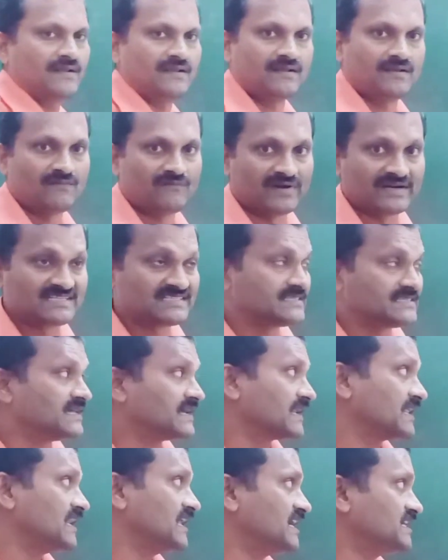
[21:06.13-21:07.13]
What's the
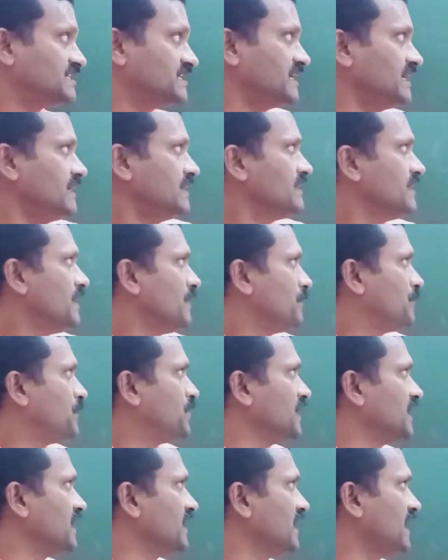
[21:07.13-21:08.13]
relation?
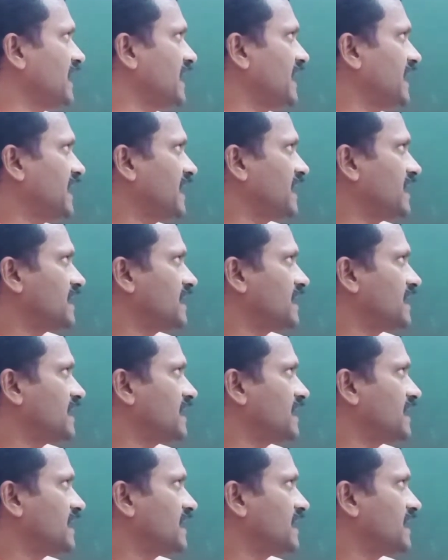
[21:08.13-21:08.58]
PA